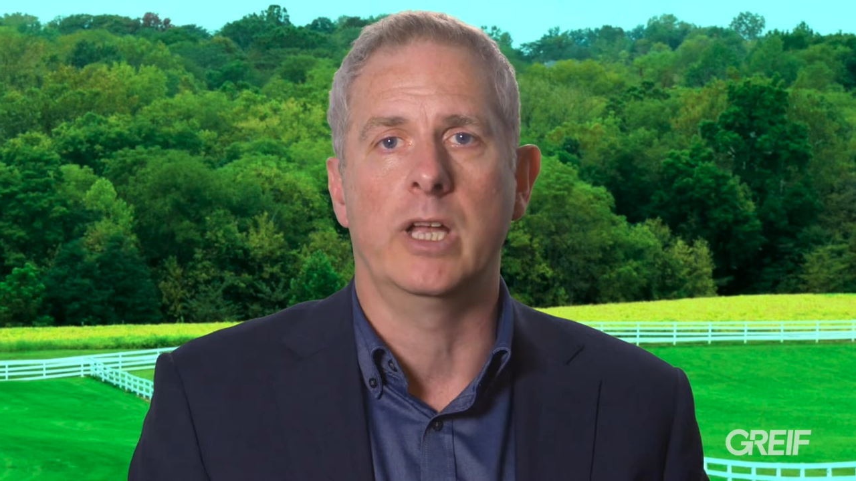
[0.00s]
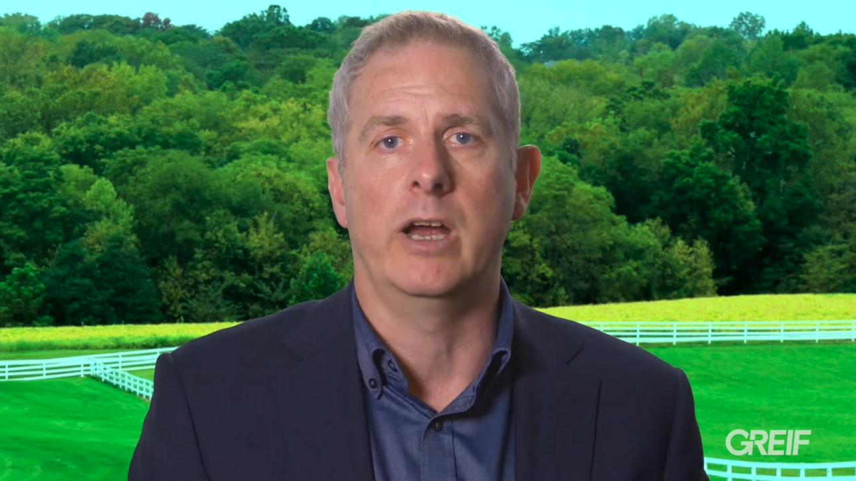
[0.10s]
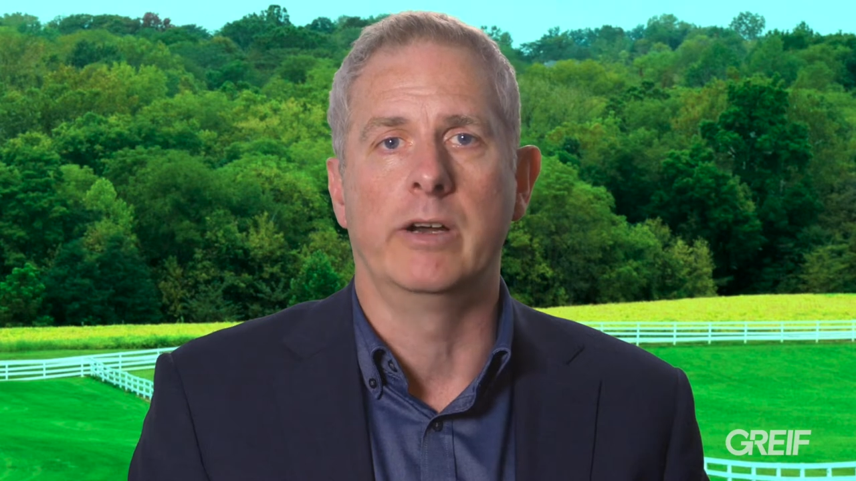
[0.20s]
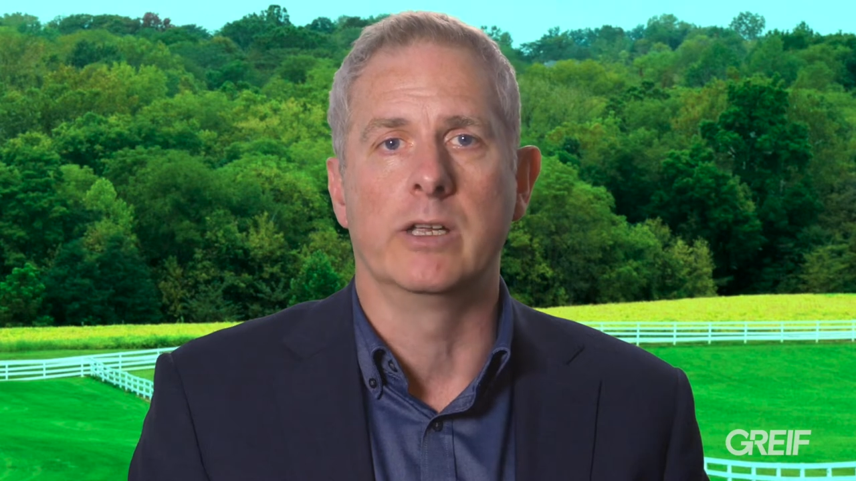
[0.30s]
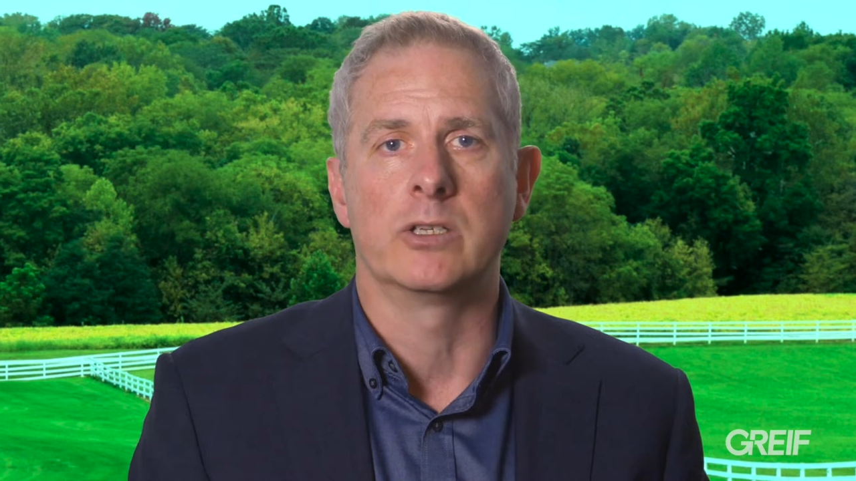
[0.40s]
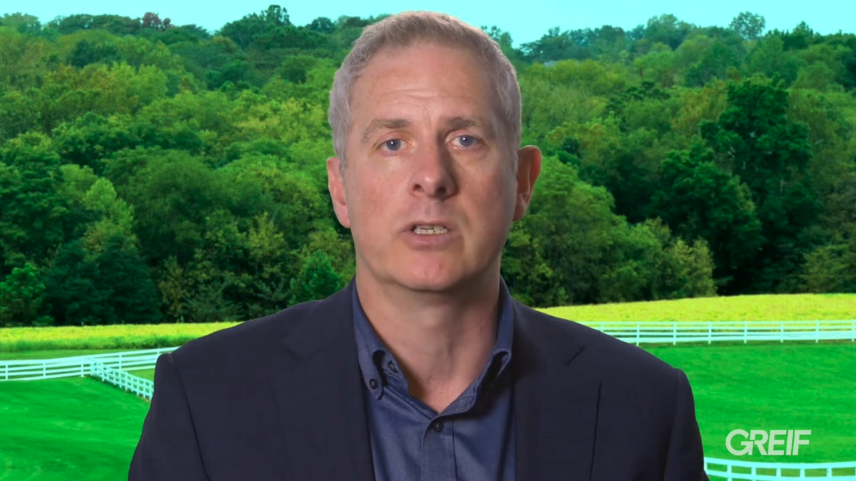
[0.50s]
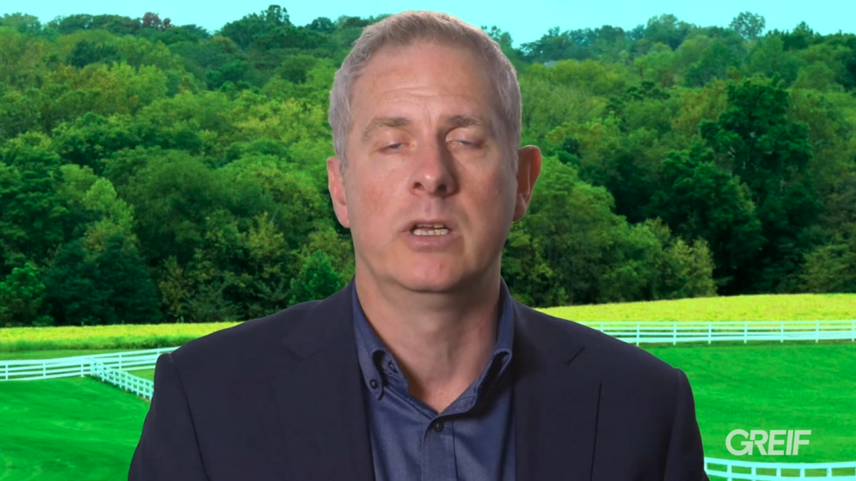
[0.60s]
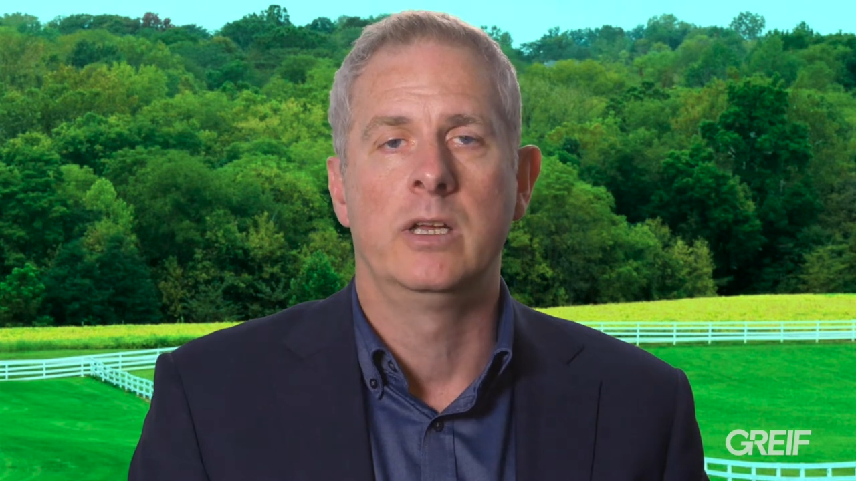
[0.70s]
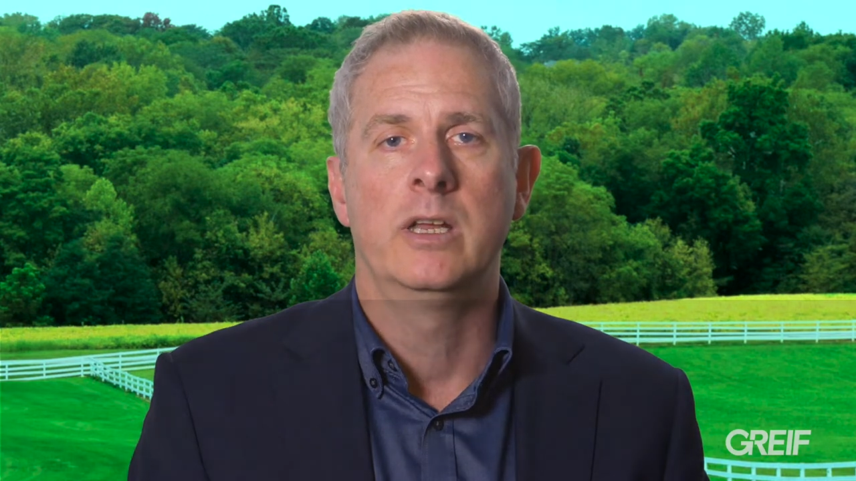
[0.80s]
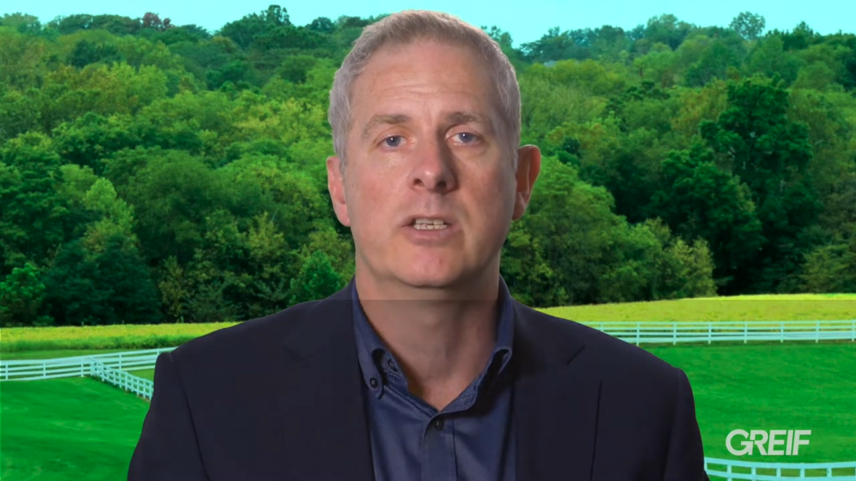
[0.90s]
areas,
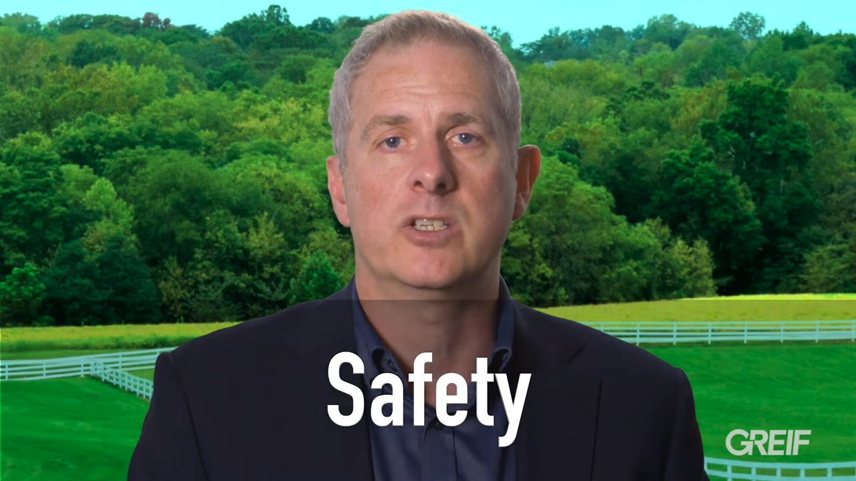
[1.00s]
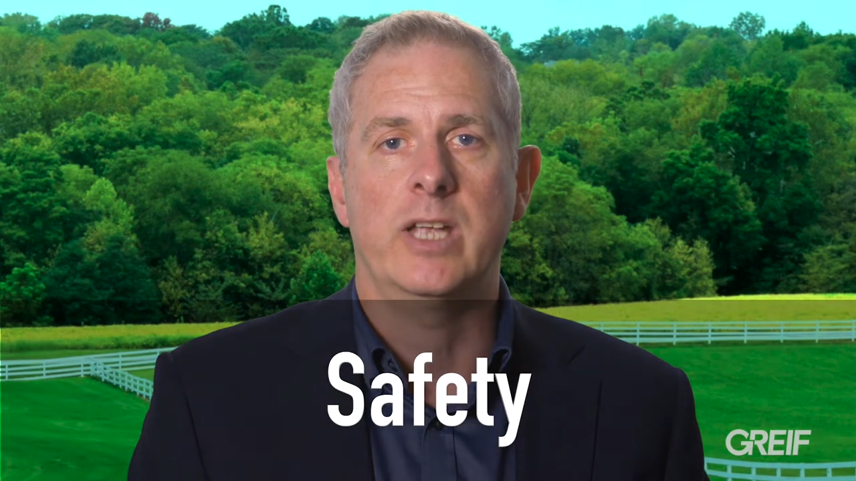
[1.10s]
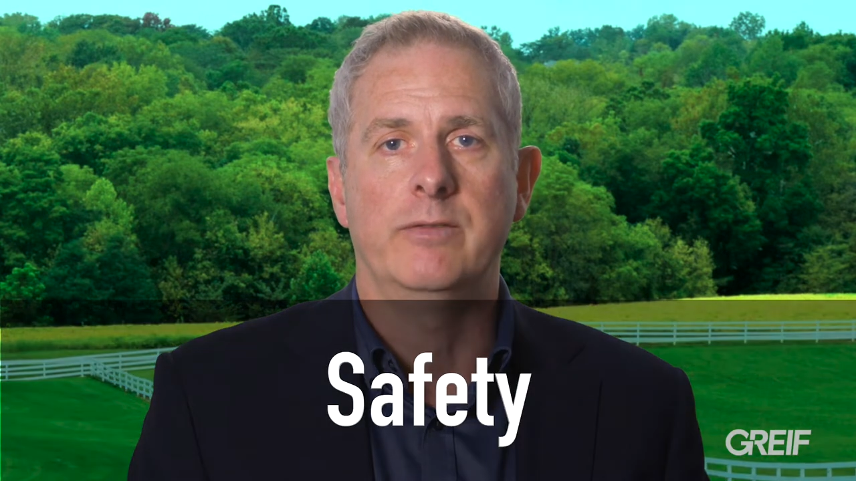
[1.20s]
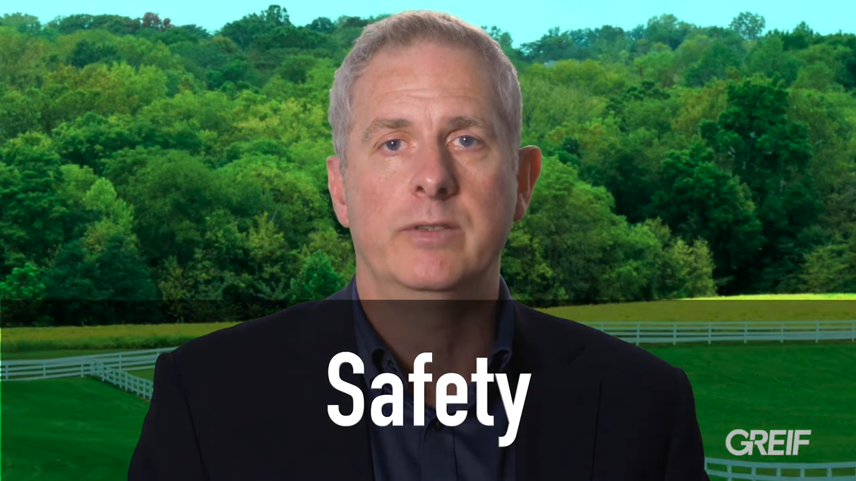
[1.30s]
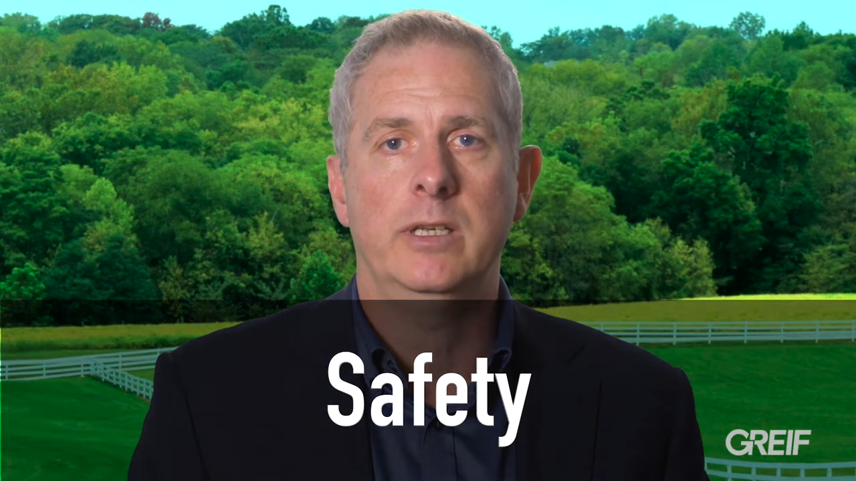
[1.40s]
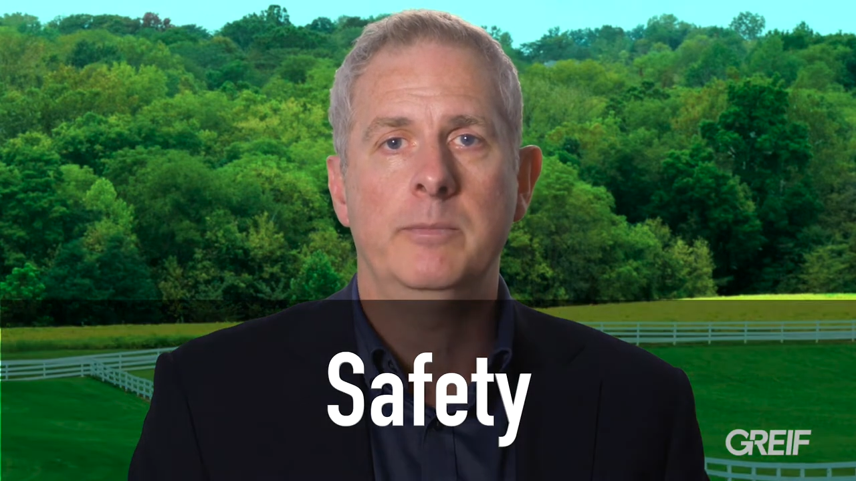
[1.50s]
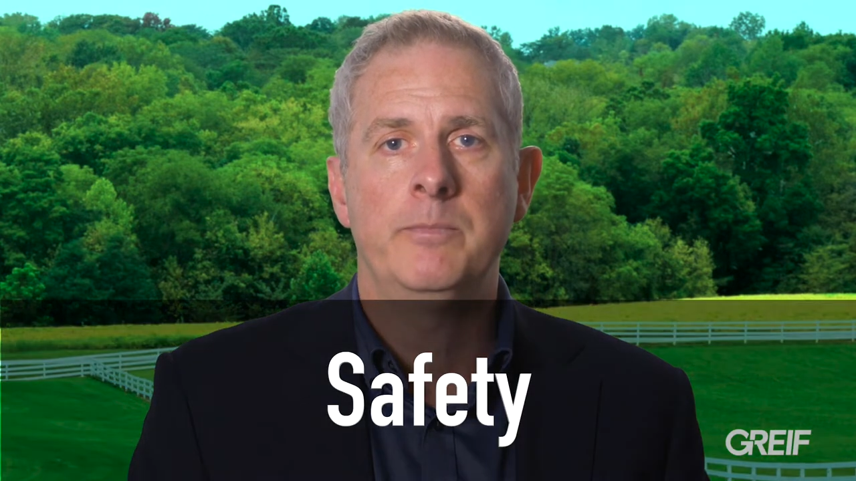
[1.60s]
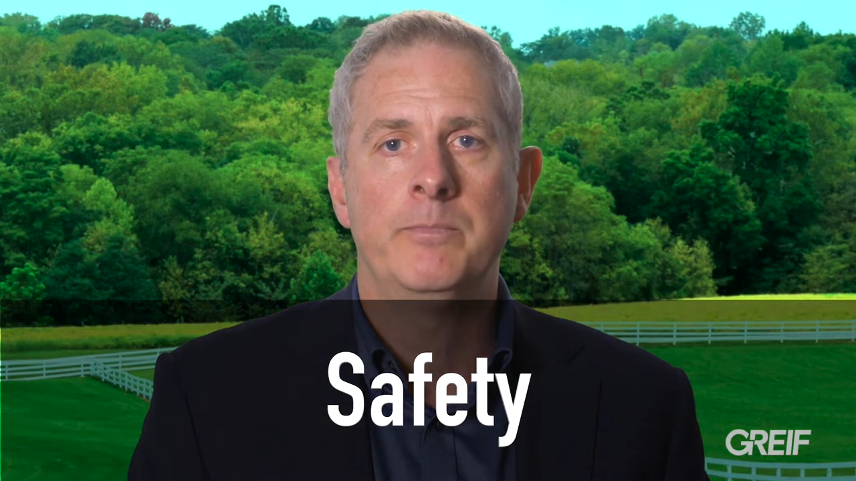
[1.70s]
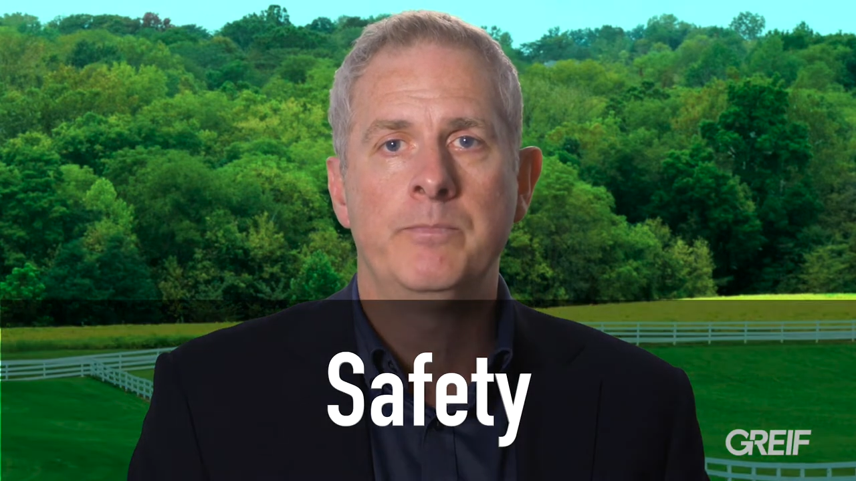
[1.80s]
safety,